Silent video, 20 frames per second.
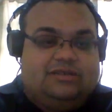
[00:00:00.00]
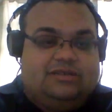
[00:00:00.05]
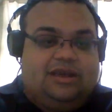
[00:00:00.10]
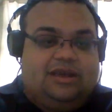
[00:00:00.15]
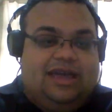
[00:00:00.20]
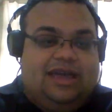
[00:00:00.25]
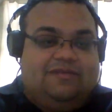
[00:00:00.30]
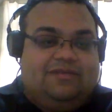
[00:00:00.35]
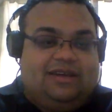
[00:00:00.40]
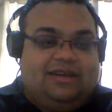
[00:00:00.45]
So
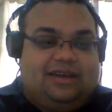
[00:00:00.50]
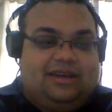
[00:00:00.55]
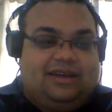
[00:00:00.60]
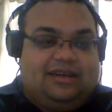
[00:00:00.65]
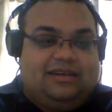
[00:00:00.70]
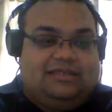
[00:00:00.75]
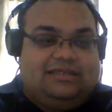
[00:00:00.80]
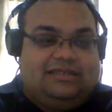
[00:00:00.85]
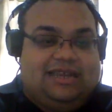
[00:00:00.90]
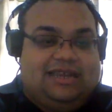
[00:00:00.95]
you have
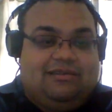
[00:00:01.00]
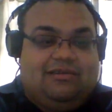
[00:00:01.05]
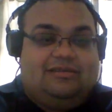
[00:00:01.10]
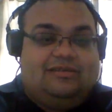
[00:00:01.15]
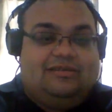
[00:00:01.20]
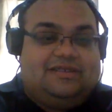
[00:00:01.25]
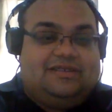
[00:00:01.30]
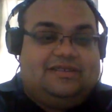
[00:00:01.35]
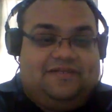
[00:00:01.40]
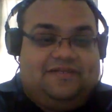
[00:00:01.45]

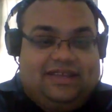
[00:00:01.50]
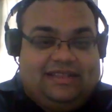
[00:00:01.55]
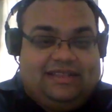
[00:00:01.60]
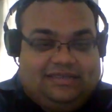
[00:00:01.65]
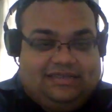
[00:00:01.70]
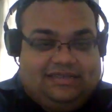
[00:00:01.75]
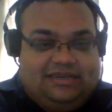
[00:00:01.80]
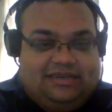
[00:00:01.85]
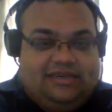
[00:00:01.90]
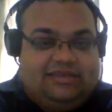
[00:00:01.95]
asynchronous
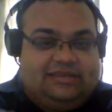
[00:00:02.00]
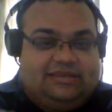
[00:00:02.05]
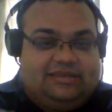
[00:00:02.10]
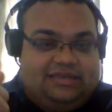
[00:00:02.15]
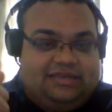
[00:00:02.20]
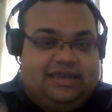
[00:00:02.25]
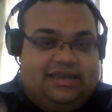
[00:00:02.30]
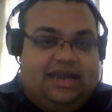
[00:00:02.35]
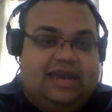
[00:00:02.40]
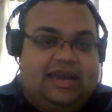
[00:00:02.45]
events in
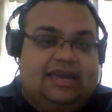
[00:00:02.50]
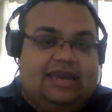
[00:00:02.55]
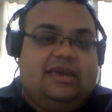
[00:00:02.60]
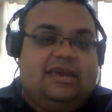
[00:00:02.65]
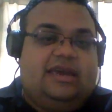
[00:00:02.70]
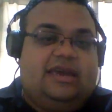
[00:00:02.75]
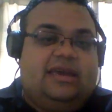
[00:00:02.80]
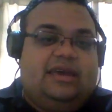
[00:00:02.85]
CDI